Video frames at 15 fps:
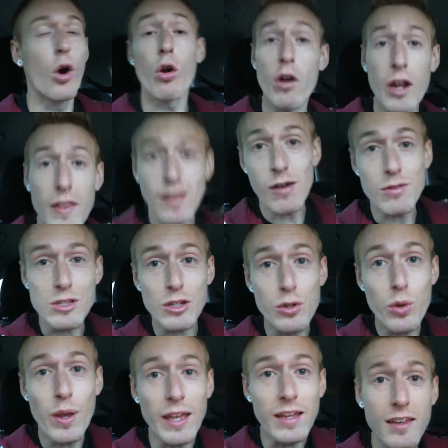All right, that was a
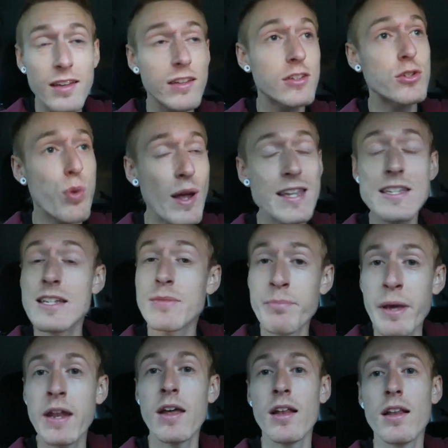quick 20
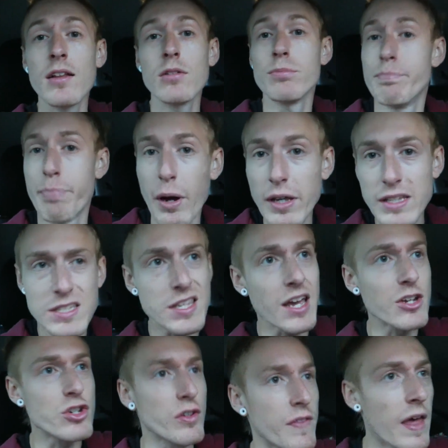minute little bike
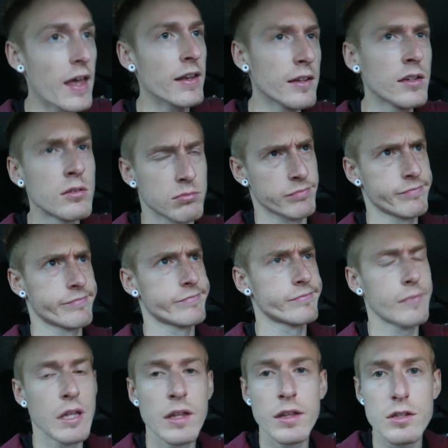session
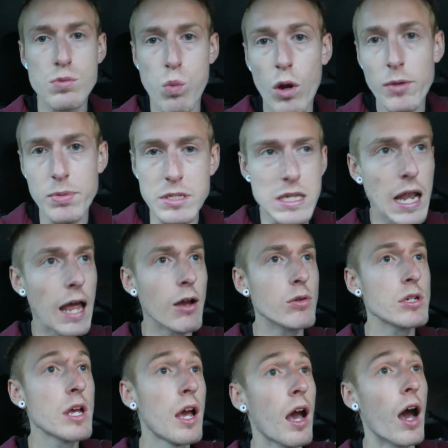then. It's wipers allowed.